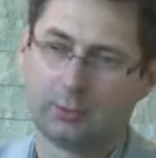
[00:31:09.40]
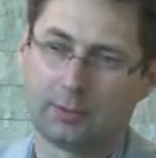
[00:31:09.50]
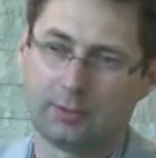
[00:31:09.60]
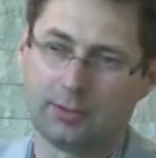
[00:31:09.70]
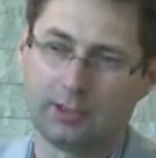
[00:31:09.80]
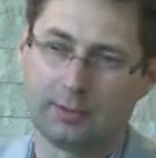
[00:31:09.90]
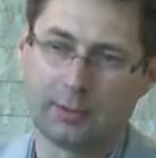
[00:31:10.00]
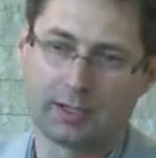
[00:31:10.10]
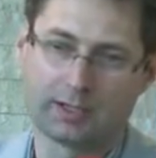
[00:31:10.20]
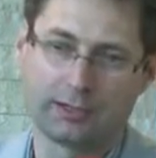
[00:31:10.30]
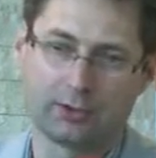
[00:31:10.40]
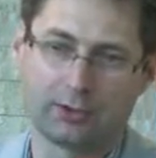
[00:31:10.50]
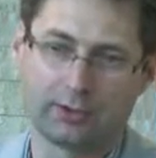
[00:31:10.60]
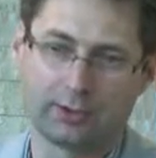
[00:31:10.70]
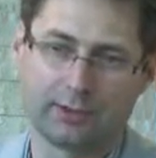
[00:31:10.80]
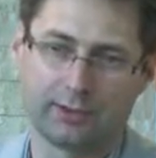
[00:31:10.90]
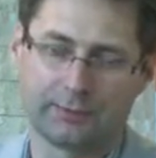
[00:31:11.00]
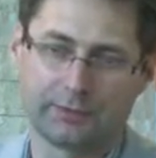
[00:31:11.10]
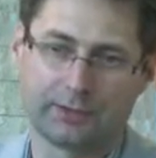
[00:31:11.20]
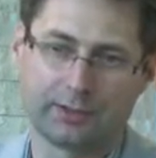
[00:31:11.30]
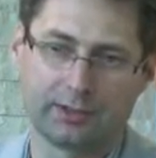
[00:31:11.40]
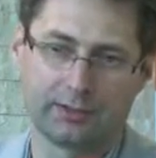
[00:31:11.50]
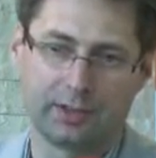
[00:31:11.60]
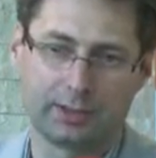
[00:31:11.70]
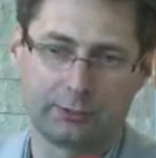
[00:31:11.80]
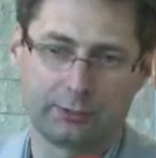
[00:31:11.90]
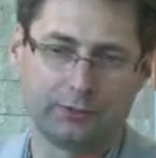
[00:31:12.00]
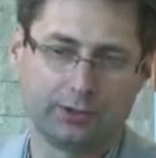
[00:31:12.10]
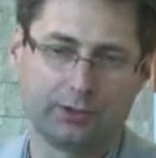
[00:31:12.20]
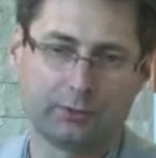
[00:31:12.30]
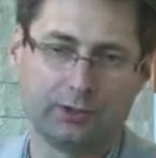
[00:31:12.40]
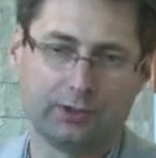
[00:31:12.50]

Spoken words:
with Mercador and Autovit.